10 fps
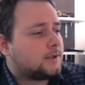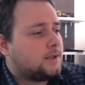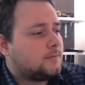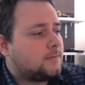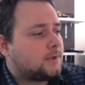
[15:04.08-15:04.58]

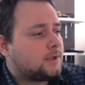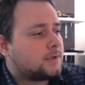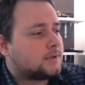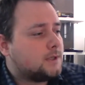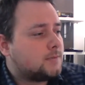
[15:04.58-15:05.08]
him.
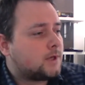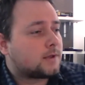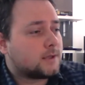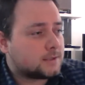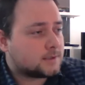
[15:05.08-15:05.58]
His
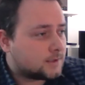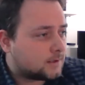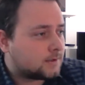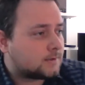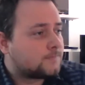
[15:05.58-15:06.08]
email is in
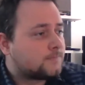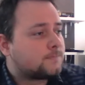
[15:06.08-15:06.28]
the